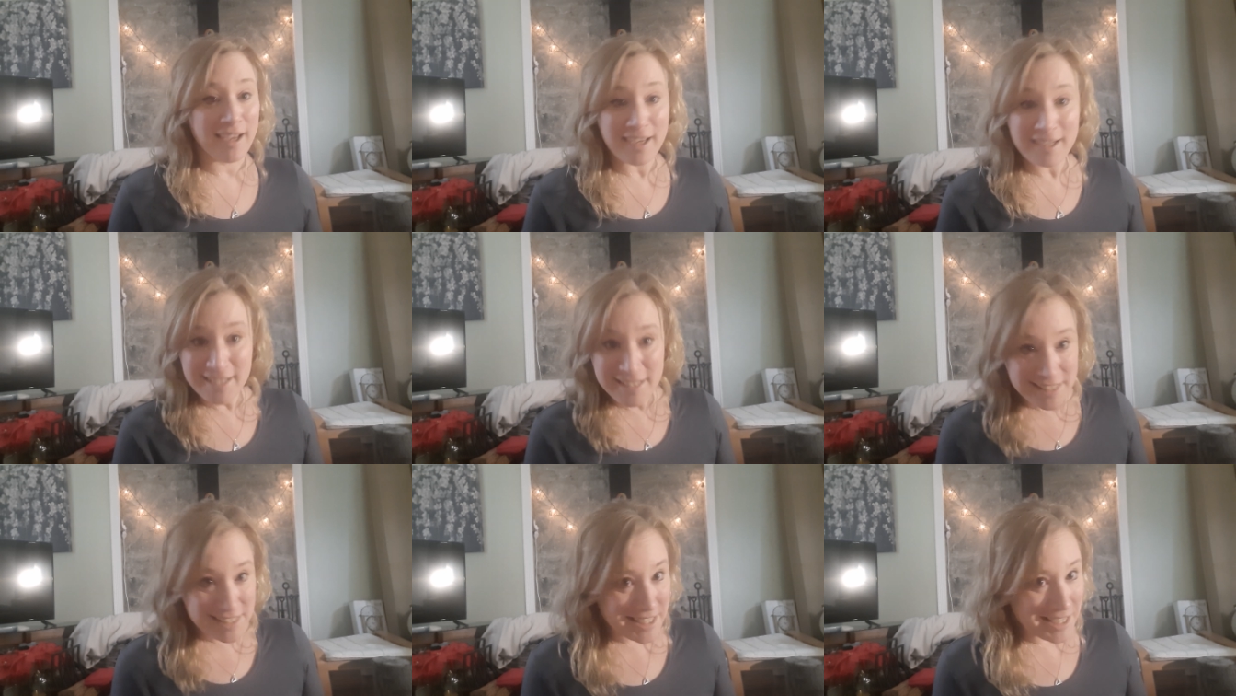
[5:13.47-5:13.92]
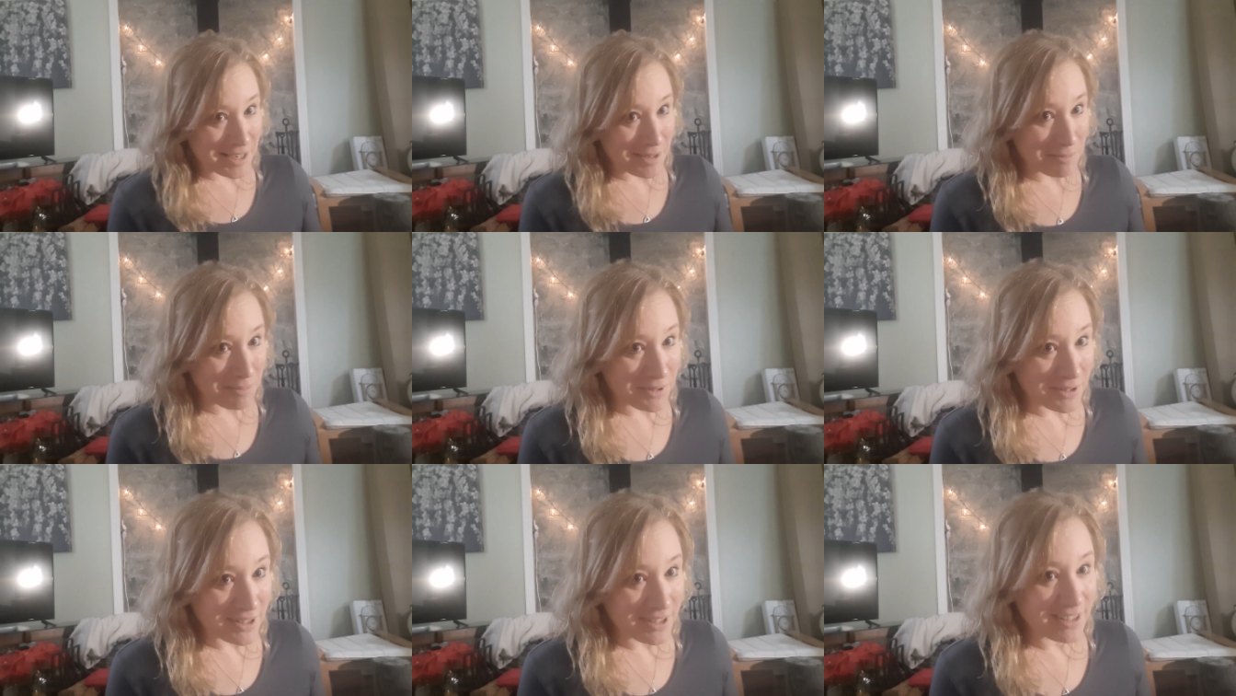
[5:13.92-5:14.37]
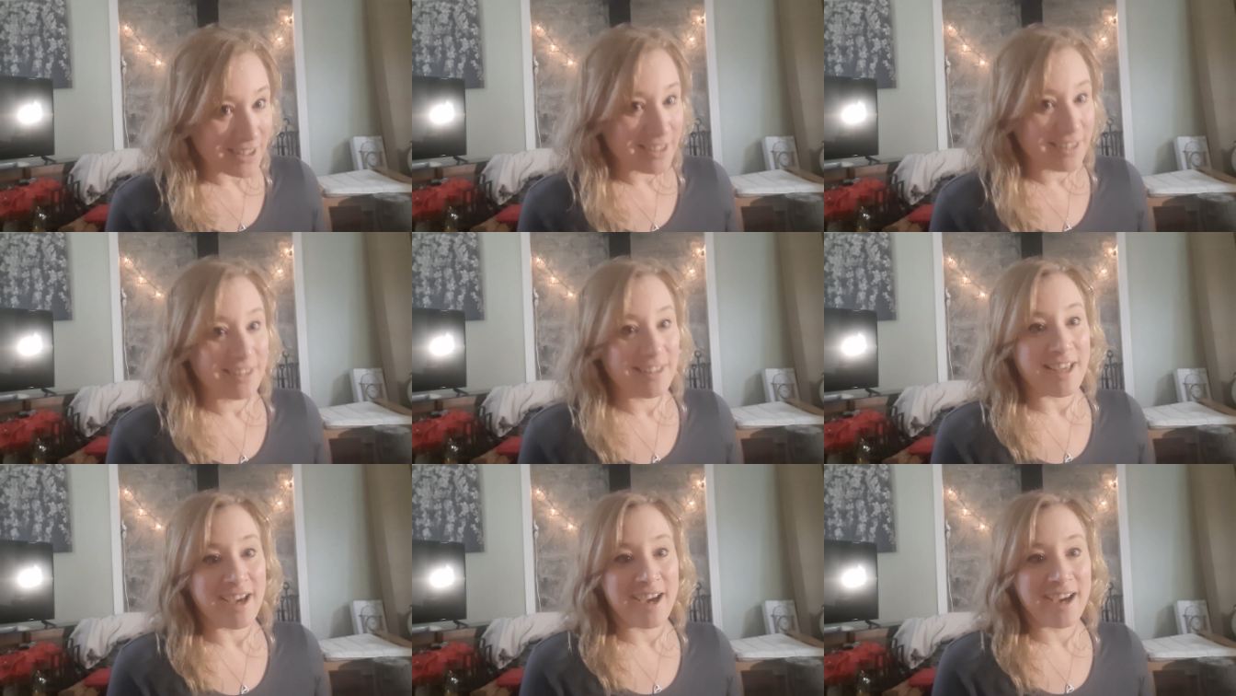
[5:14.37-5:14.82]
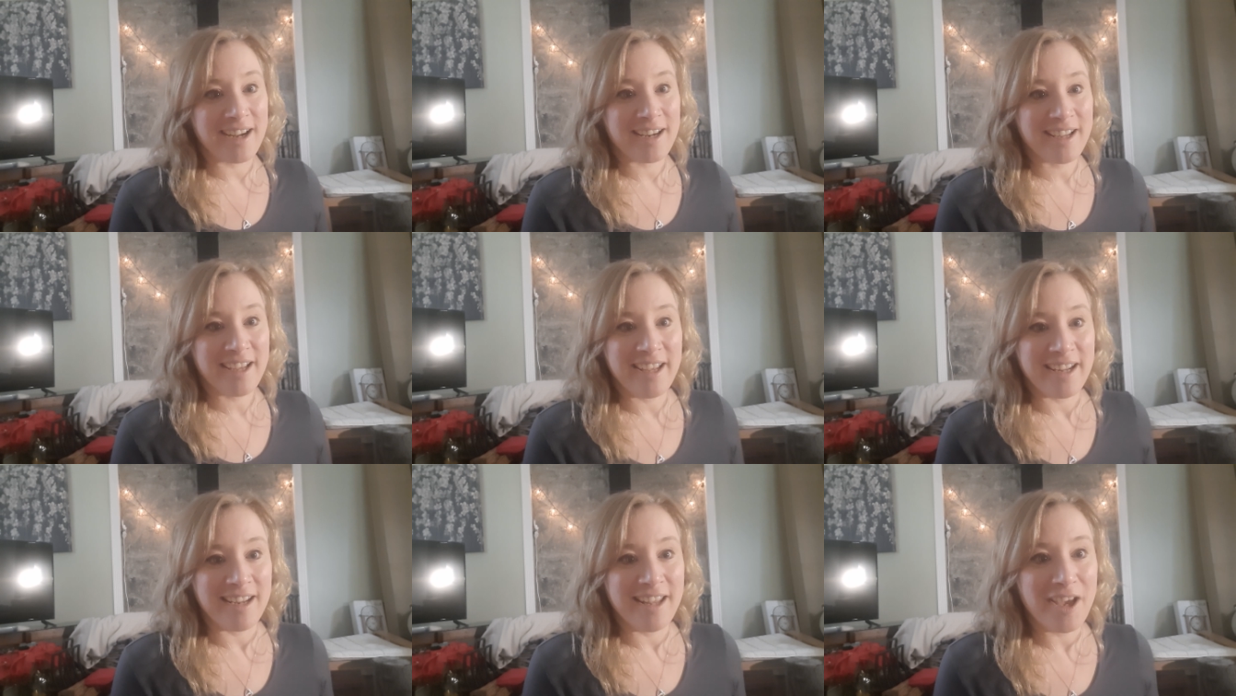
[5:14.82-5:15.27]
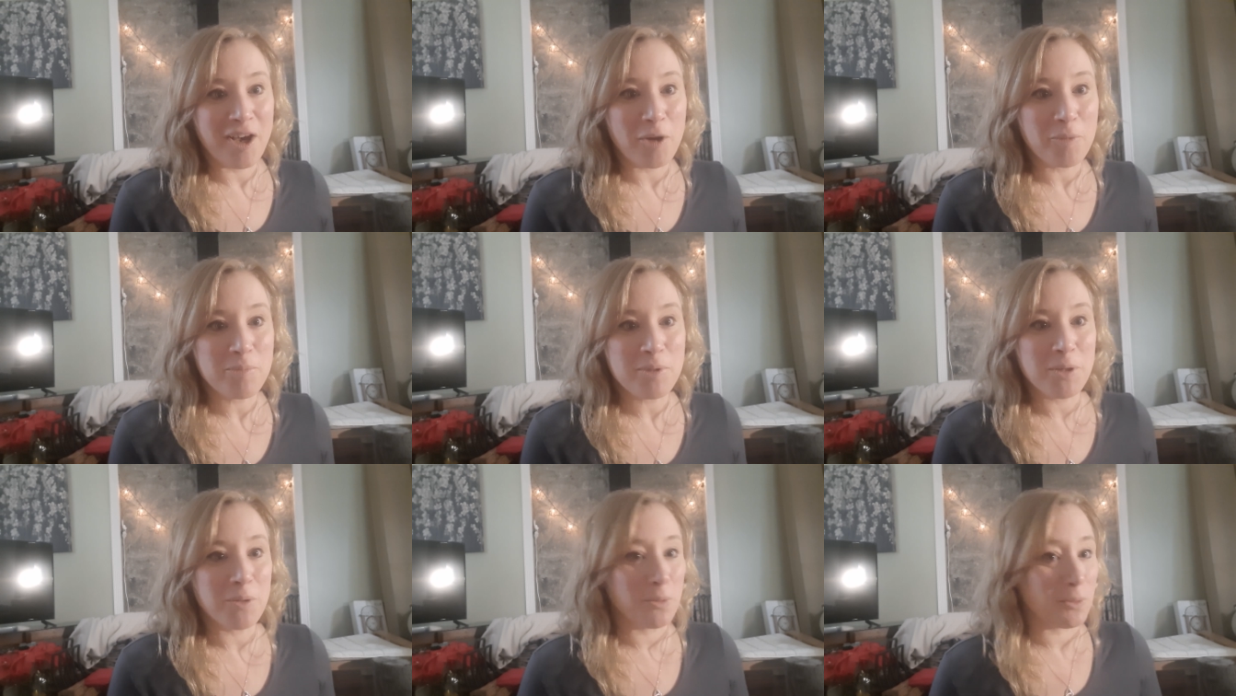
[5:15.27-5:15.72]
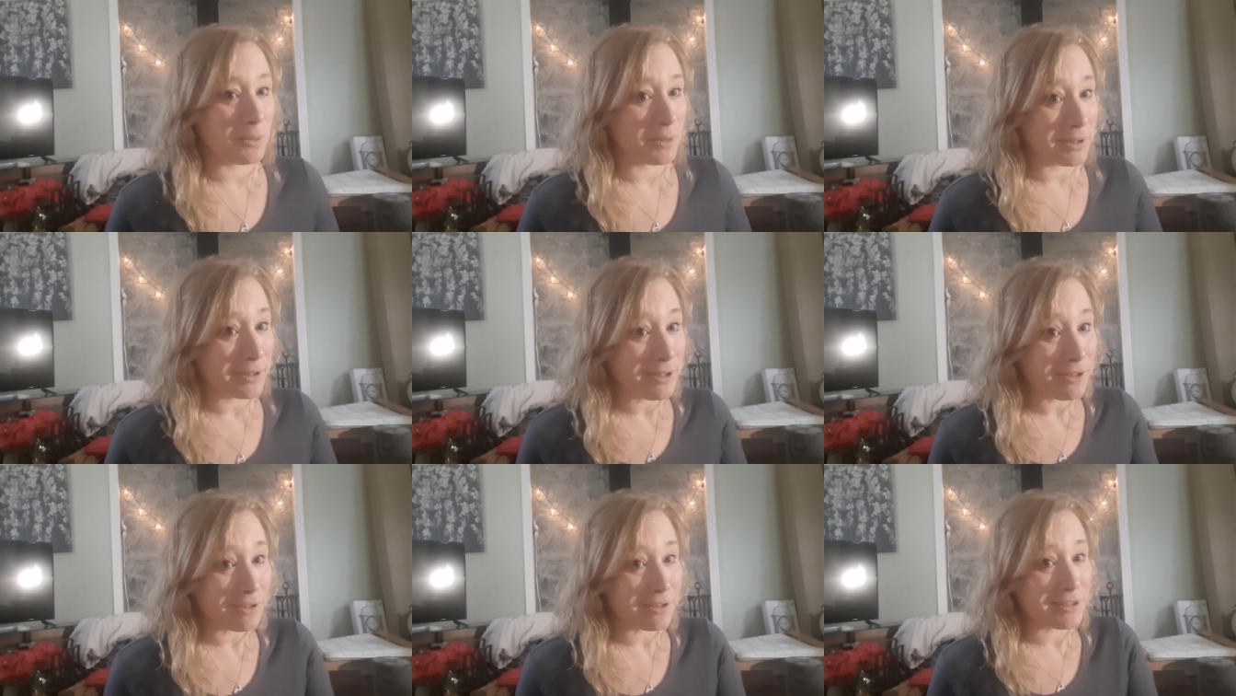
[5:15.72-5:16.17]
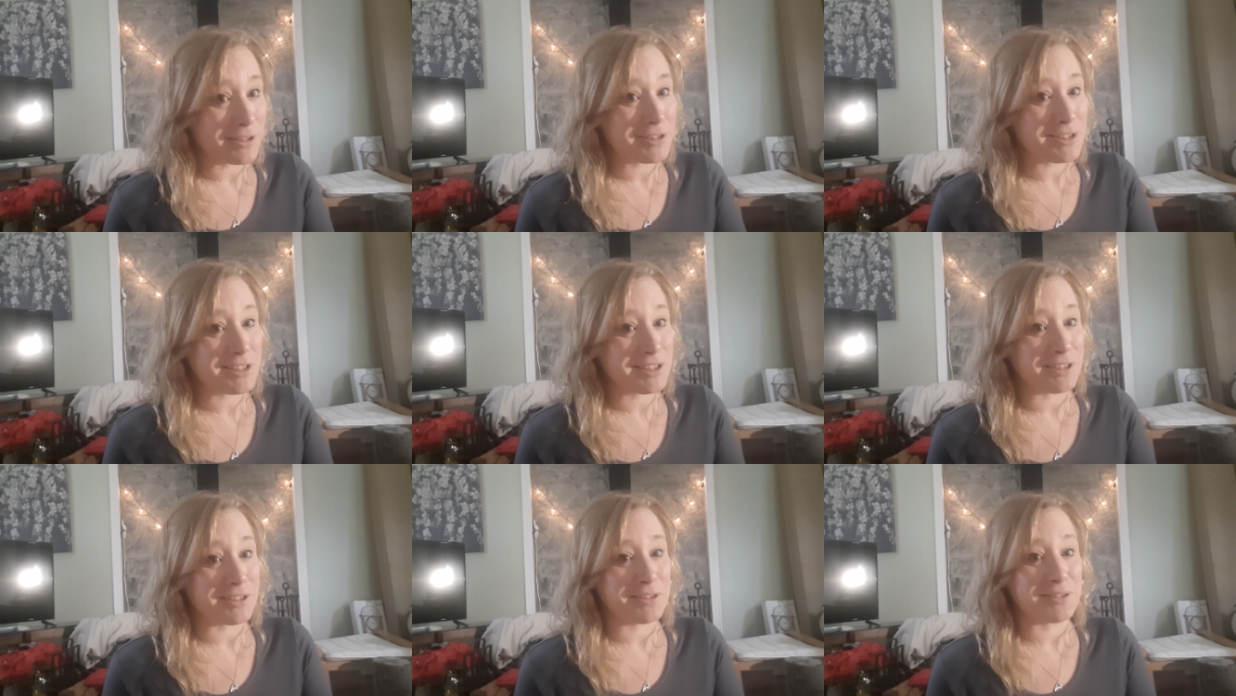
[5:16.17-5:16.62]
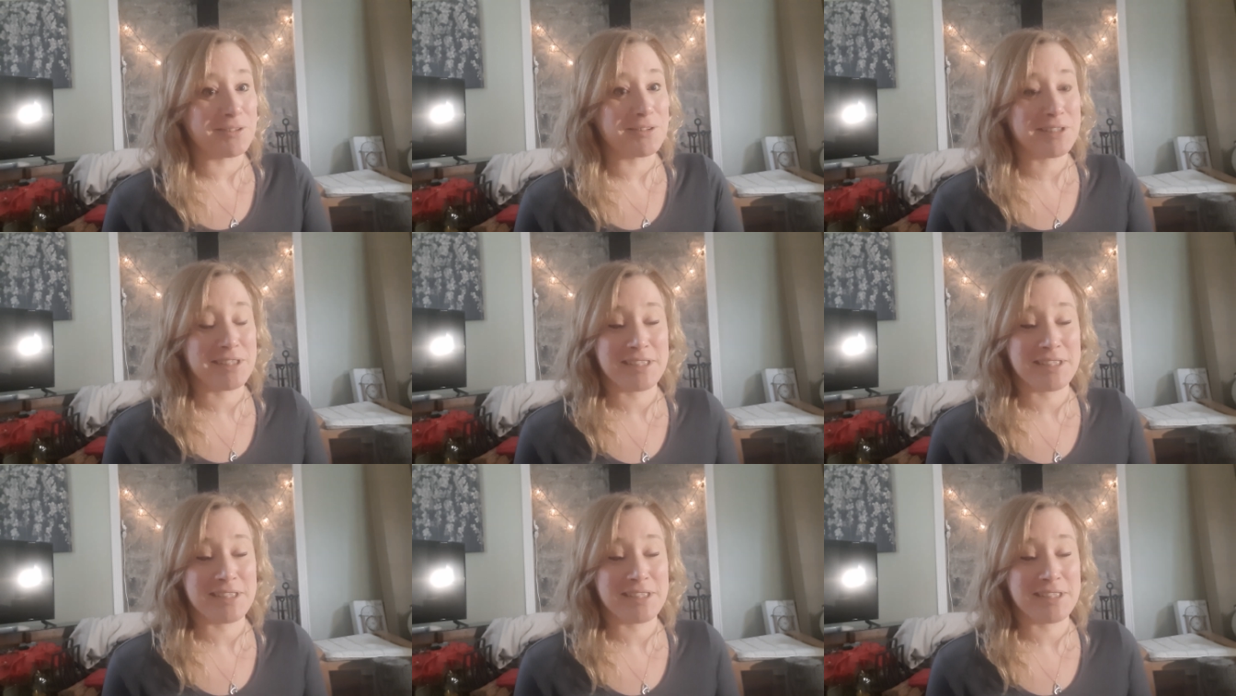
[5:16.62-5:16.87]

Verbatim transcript: any tip that can help you or encourage you